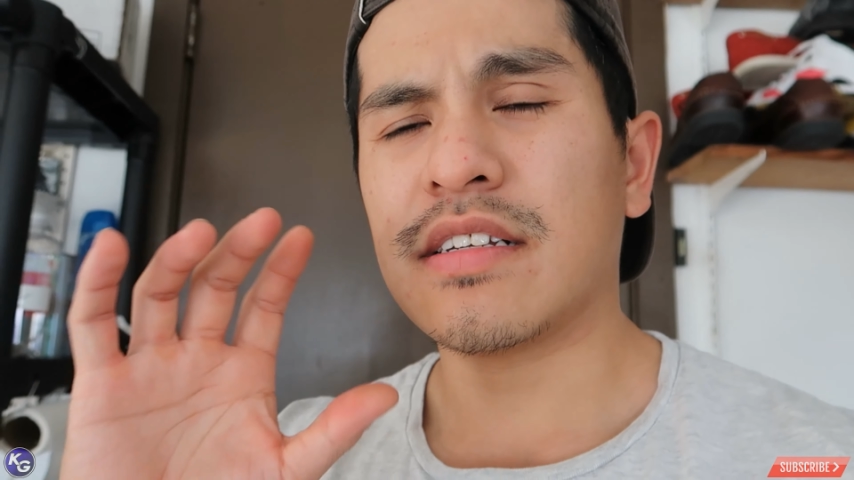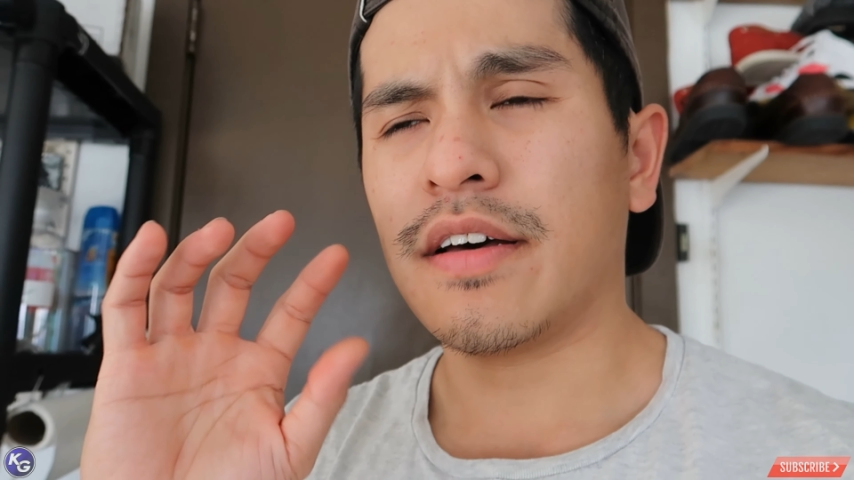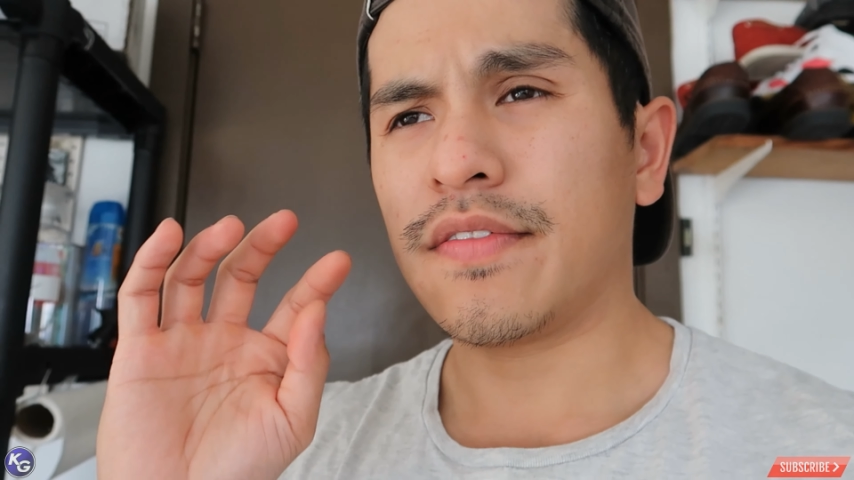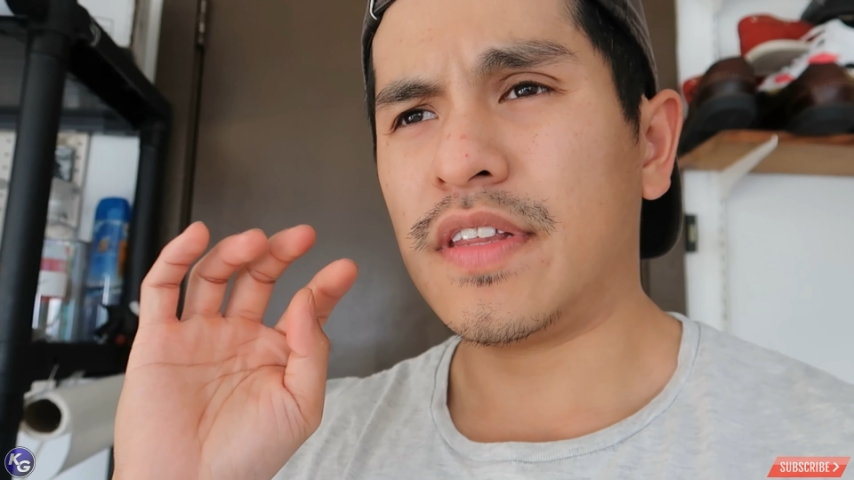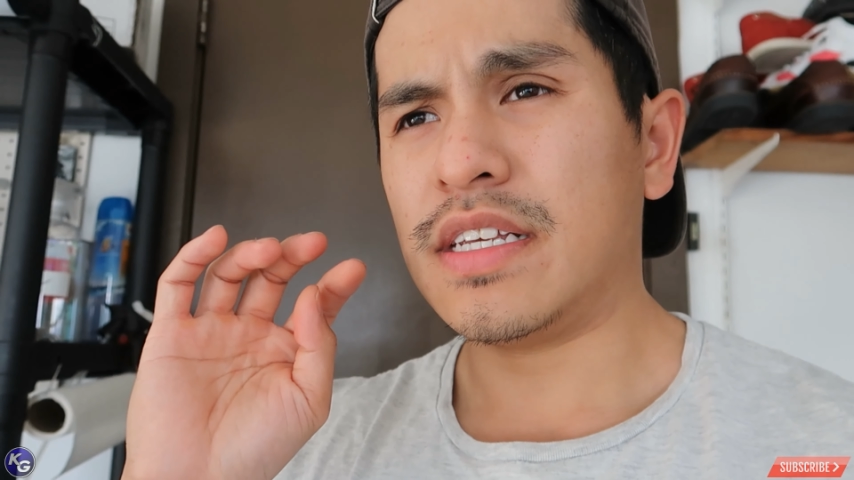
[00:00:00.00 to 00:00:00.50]

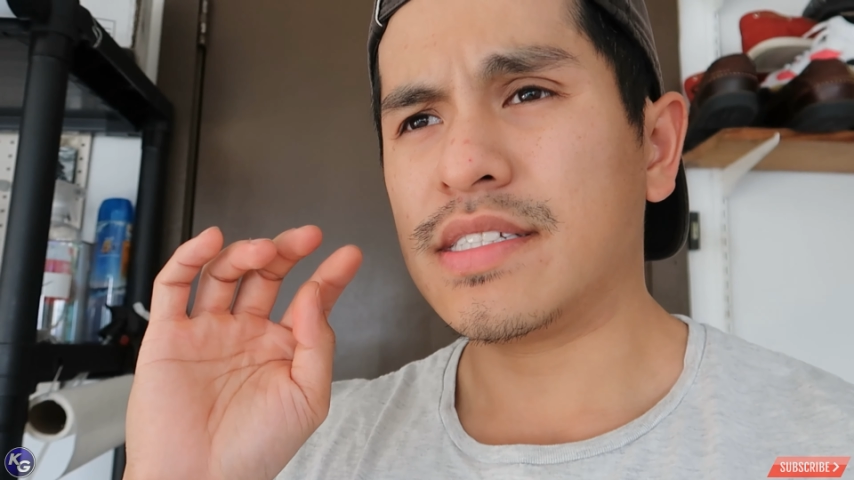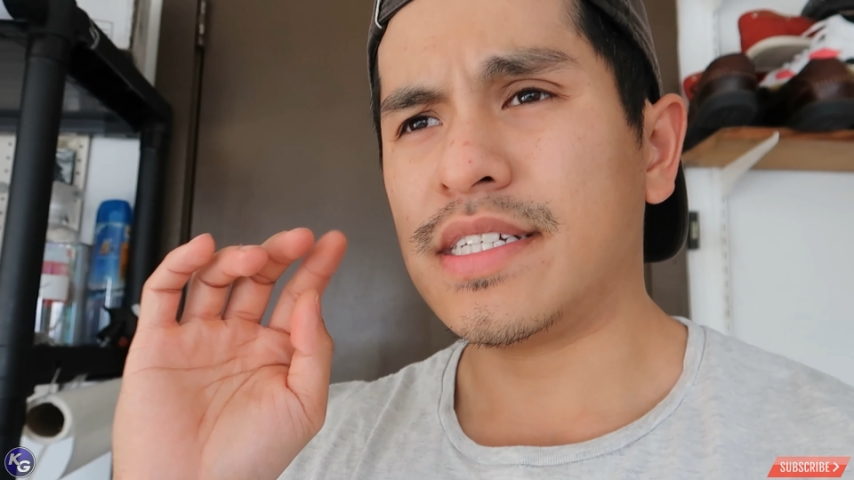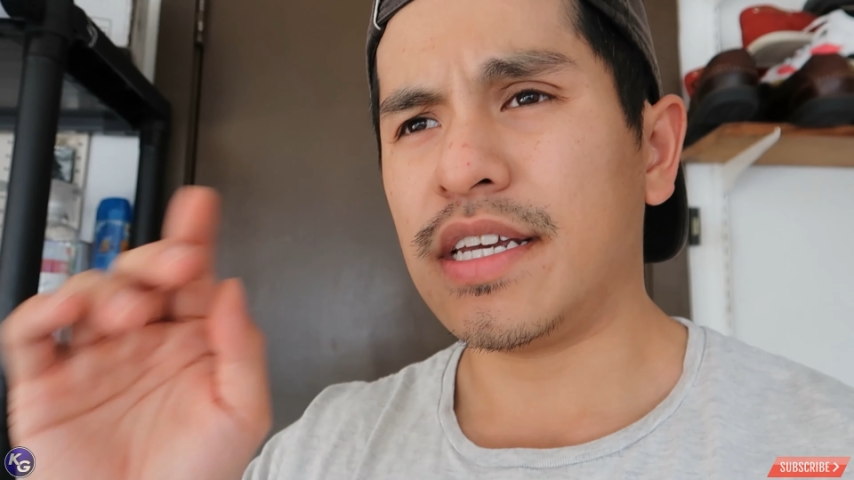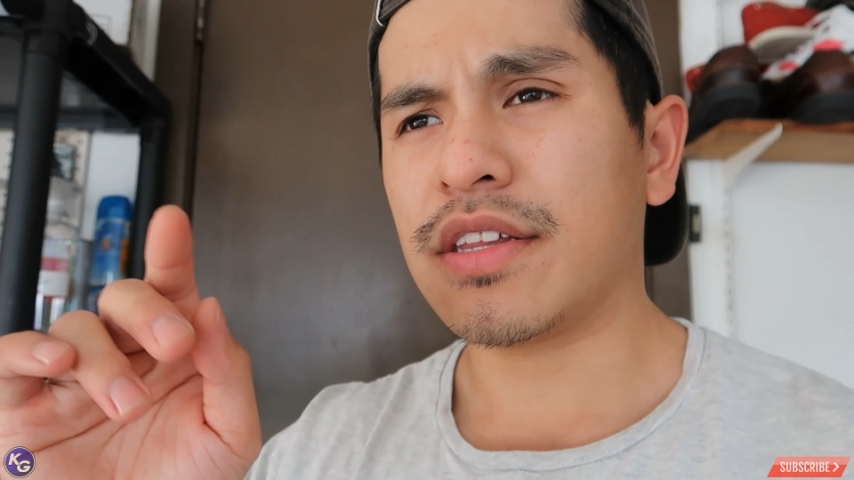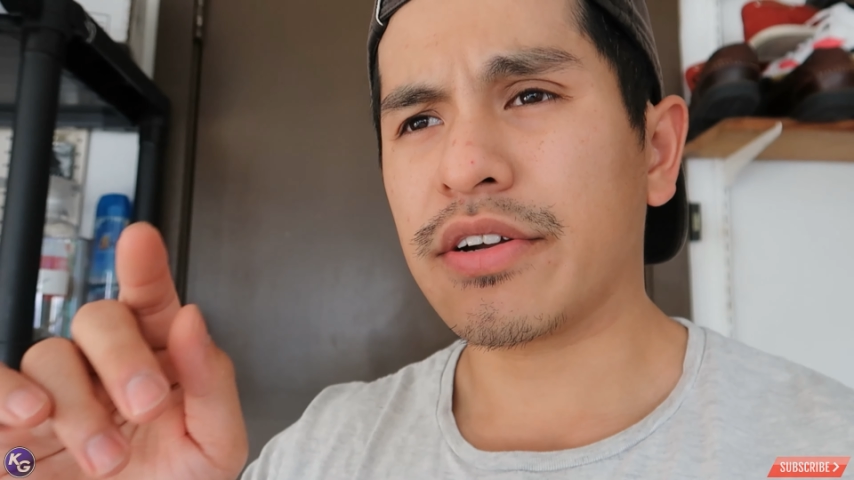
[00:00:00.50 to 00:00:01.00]
of these
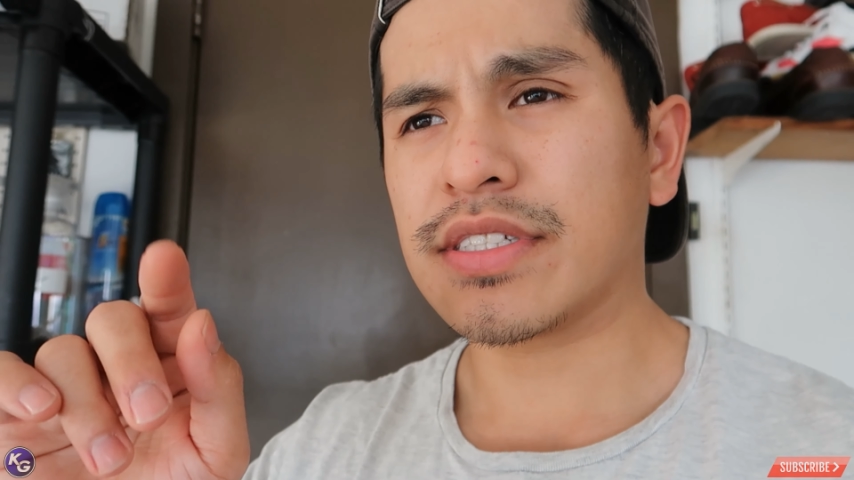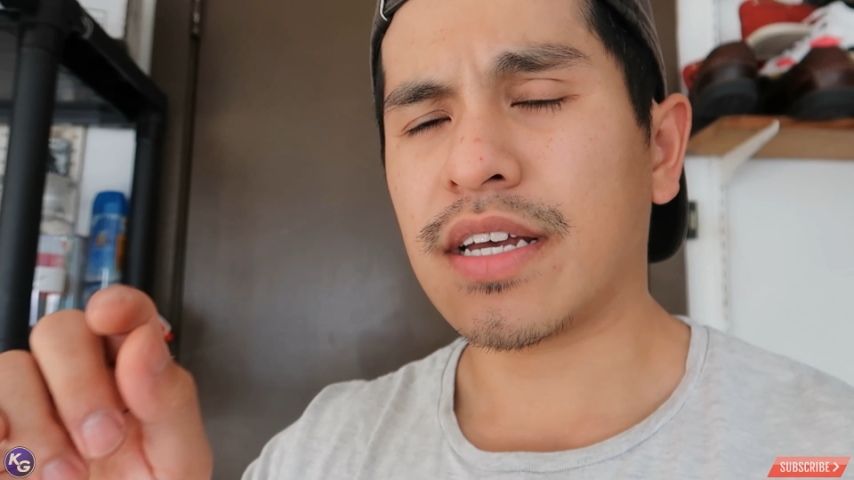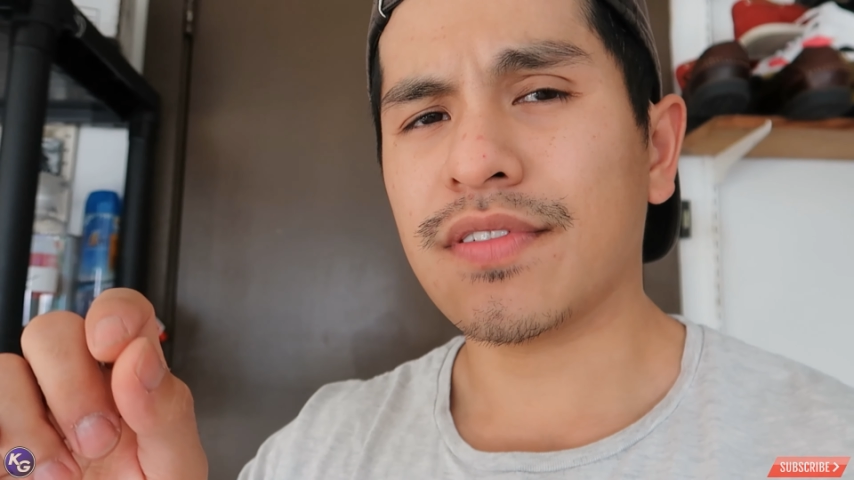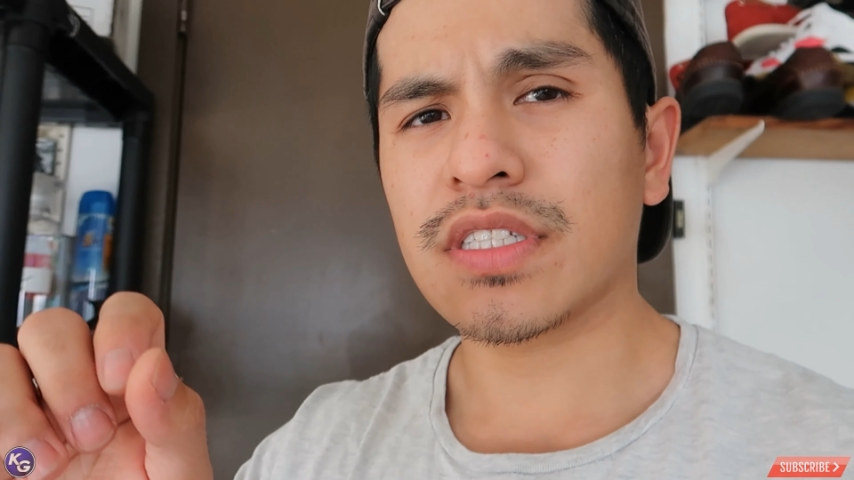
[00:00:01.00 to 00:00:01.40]
TE37s,